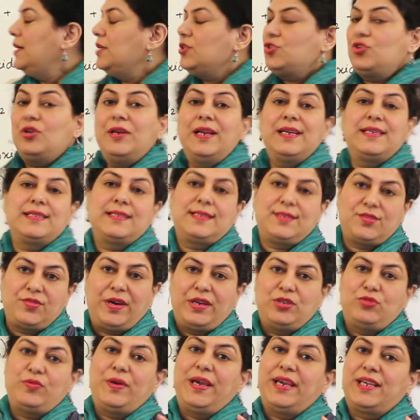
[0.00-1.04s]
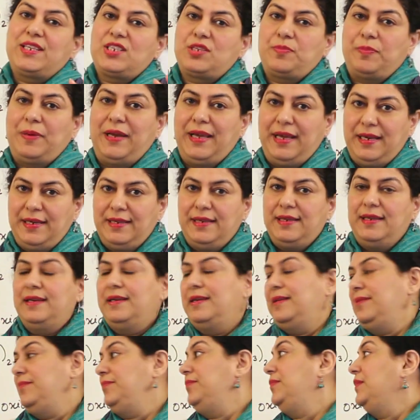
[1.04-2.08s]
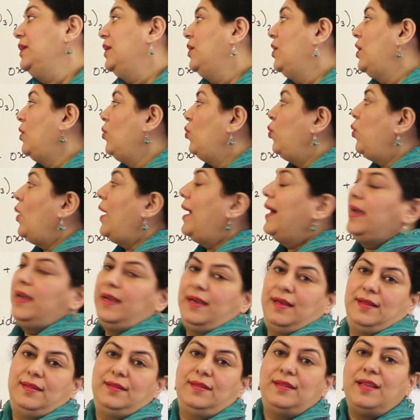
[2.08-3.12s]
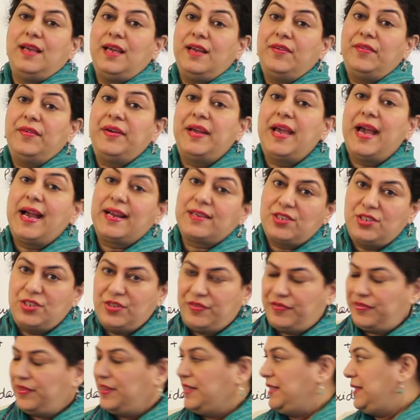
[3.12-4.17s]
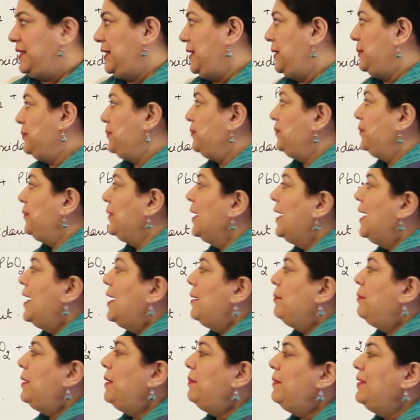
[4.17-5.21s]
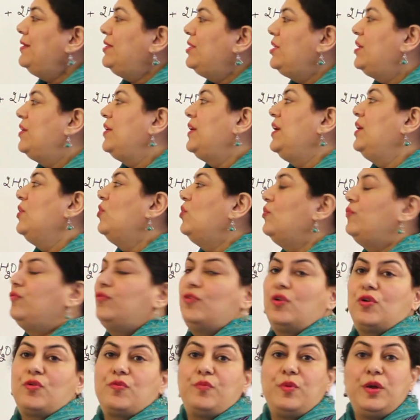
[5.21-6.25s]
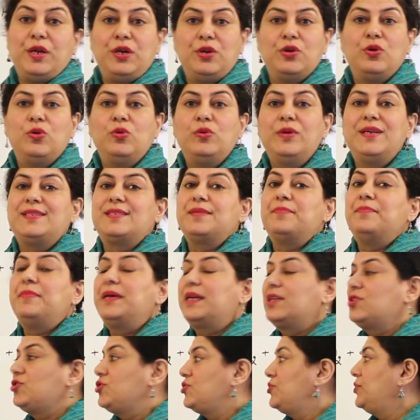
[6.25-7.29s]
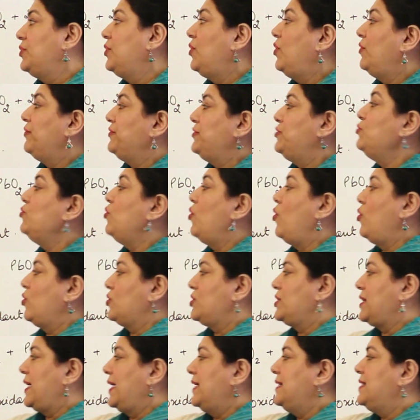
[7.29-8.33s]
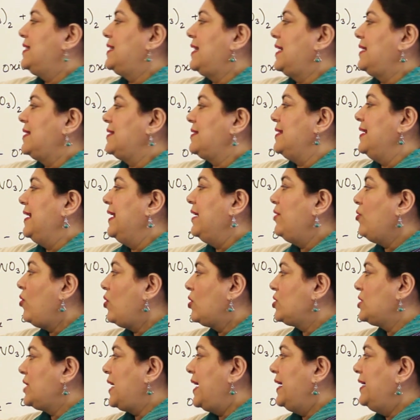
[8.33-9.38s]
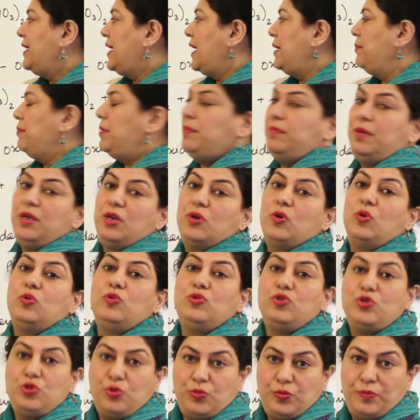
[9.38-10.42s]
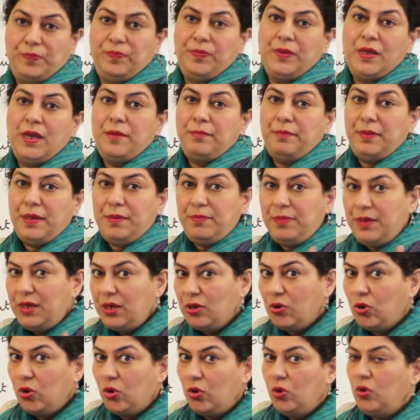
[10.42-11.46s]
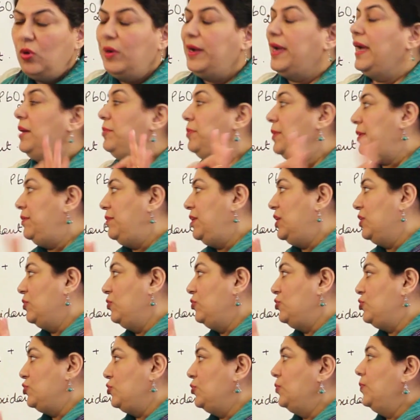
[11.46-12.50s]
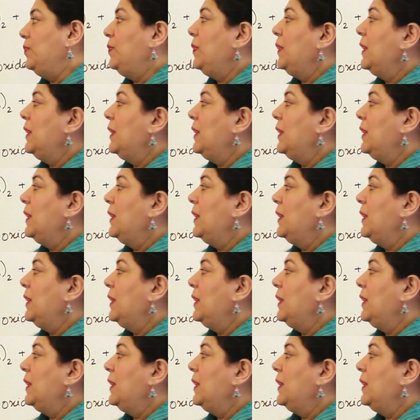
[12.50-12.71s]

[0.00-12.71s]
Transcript: So let us try to explain uh, why they react differently. PB3O4 we know is a mixture of two oxides that is lead oxide and PbO2, PbO and PbO2.